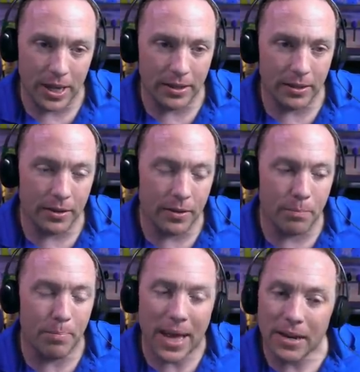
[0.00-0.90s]
And the
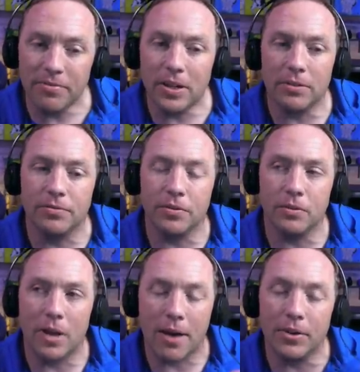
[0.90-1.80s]
benefit of
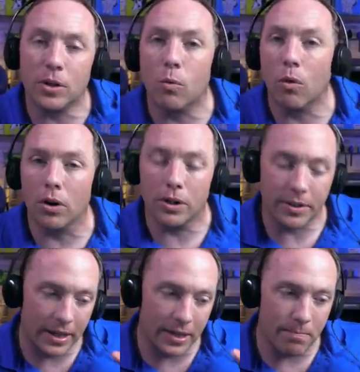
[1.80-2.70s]
having a word
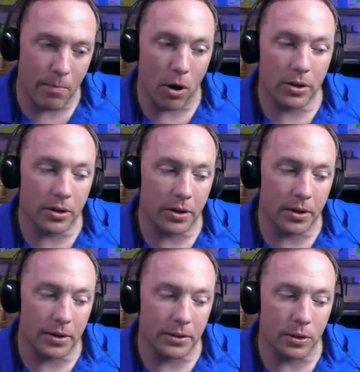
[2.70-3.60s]
that can mark,
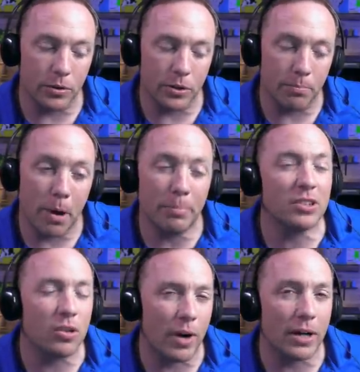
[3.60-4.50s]
your puppy's
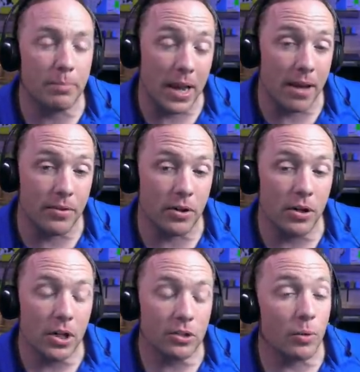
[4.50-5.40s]
correct behavior.
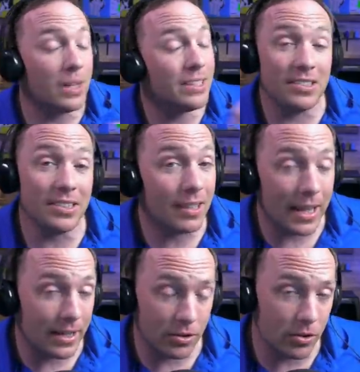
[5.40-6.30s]
So, well, it's just
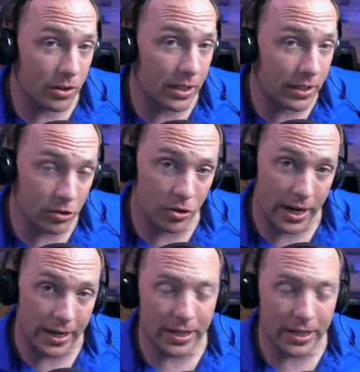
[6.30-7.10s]
like clicker training.